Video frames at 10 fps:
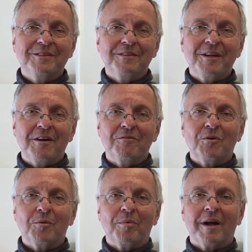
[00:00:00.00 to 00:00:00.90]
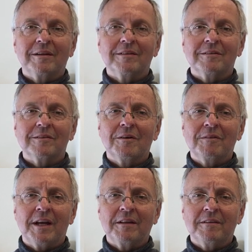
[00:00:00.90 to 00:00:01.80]
to the overall practice
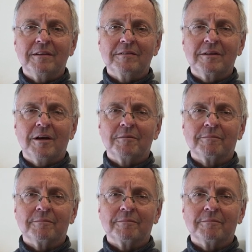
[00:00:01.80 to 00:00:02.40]
of letting things go.